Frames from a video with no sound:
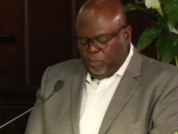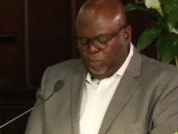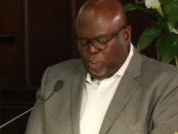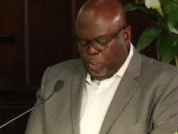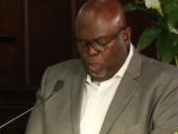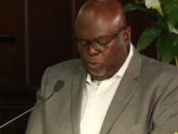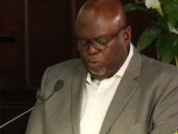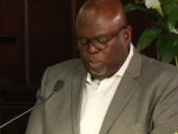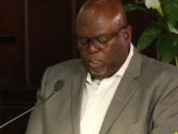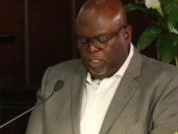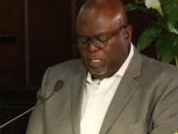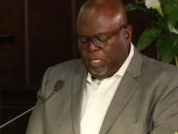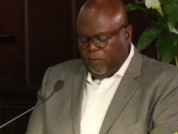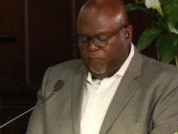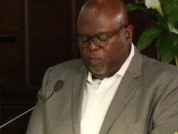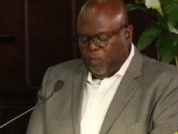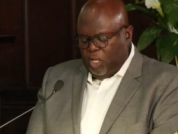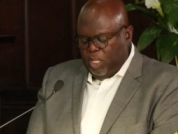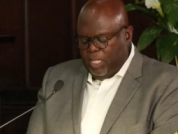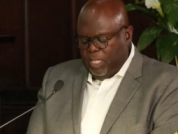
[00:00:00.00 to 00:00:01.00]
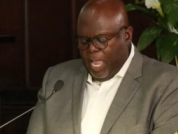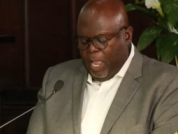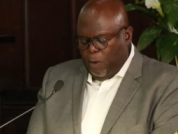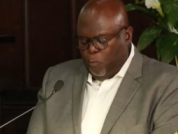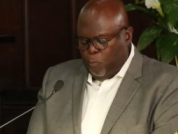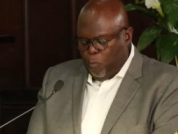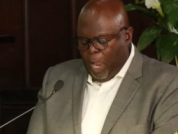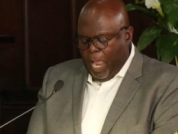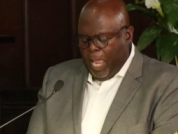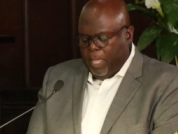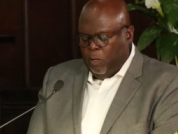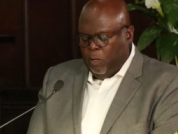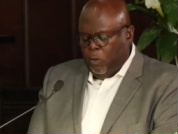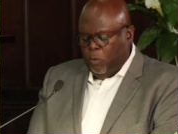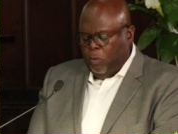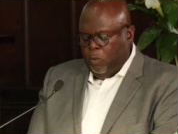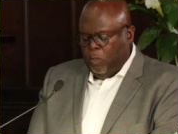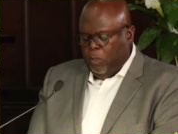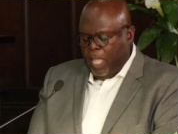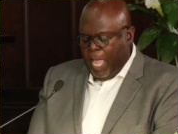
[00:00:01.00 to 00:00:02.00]
Joseph could not
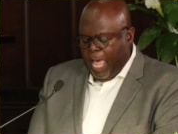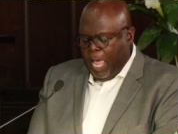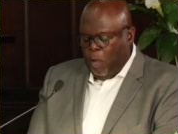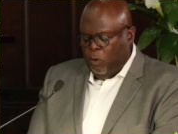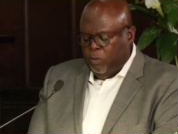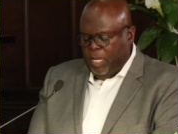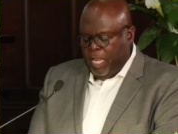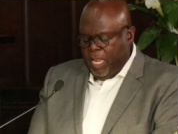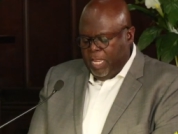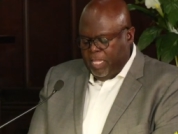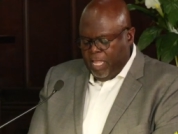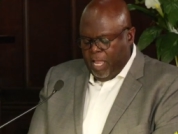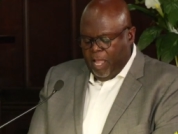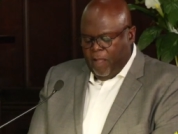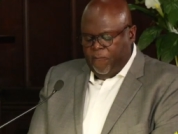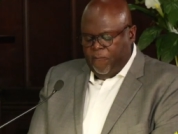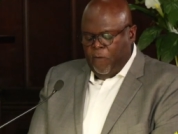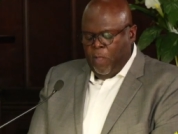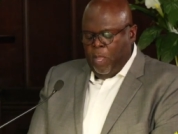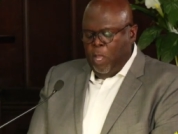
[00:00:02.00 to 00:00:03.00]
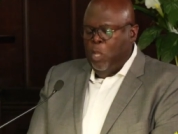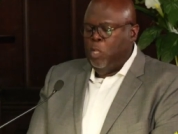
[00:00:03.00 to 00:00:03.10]
rattle loud enough